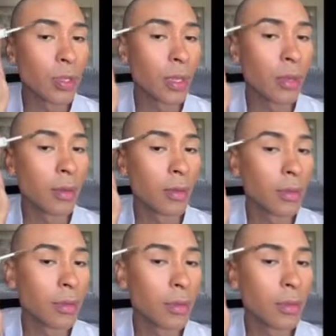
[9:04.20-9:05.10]
twins, they're
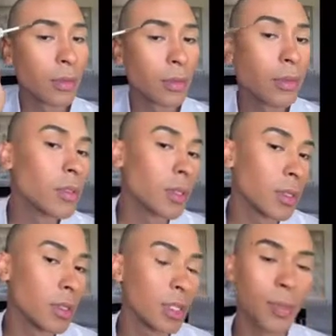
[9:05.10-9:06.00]

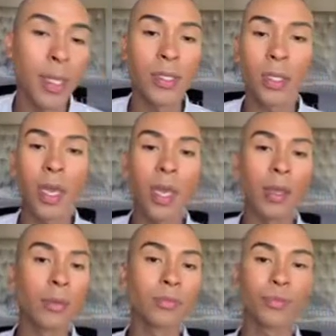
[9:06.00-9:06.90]
sisters, but it's
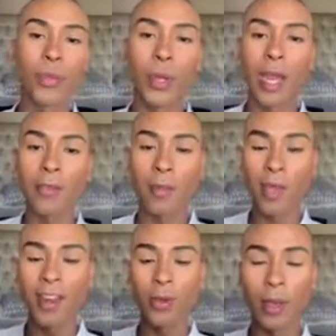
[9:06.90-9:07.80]
okay. We
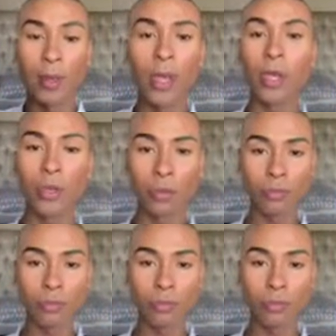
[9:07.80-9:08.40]
love them anyway.